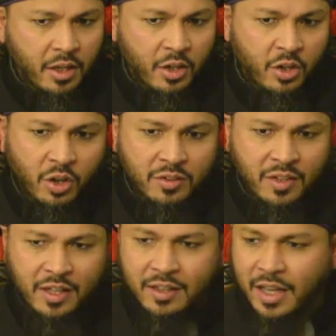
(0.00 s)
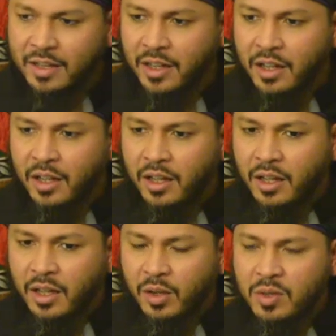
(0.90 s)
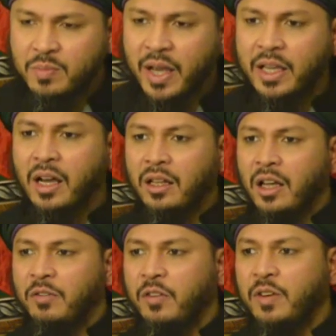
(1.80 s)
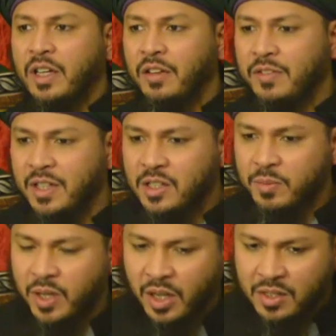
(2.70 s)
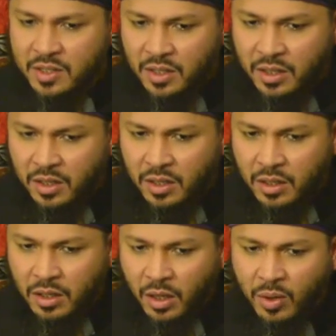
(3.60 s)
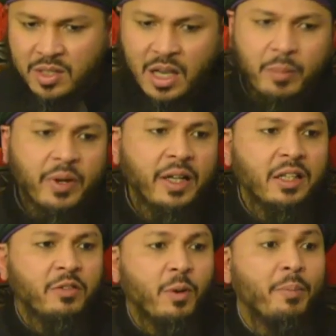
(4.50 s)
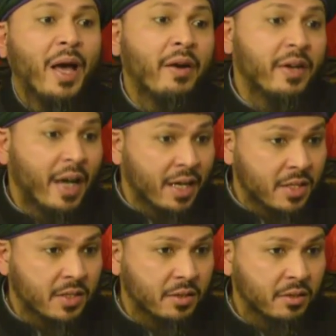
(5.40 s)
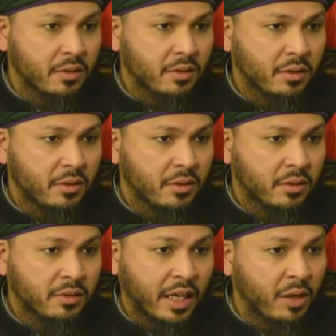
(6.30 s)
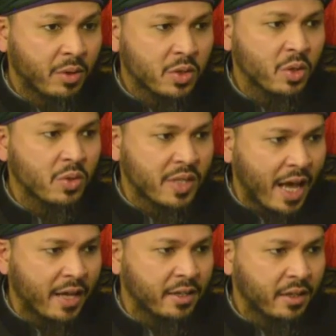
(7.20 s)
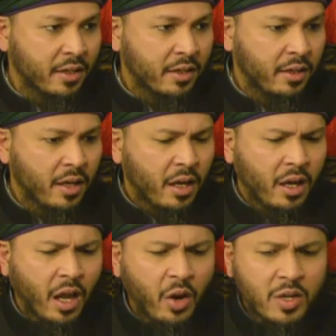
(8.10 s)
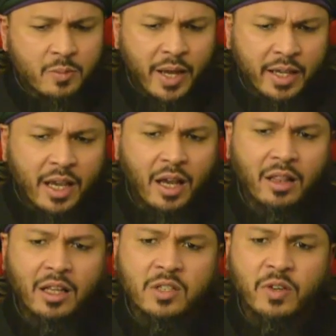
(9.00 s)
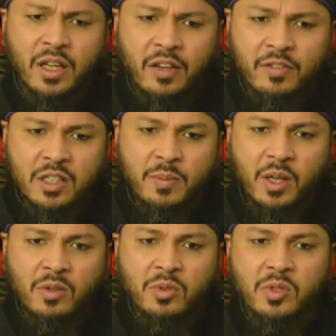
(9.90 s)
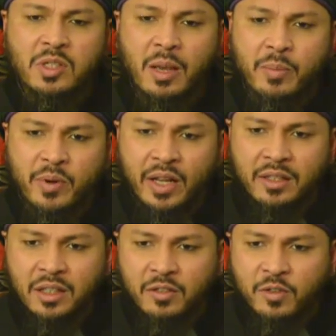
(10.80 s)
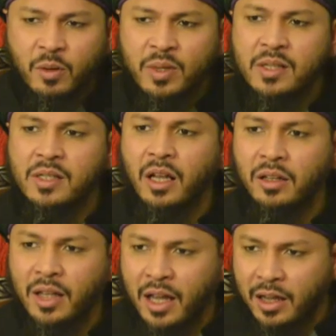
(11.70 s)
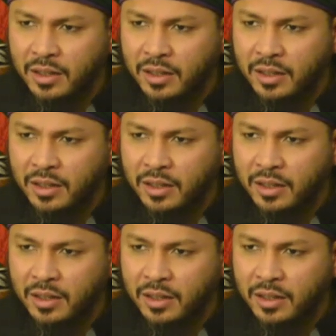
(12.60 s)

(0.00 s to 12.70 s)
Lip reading: Don't think that he was begging Allah for forgiveness because he was separated from paradise, that he was so sad. He was begging Allah's forgiveness because he was separated from his Allah,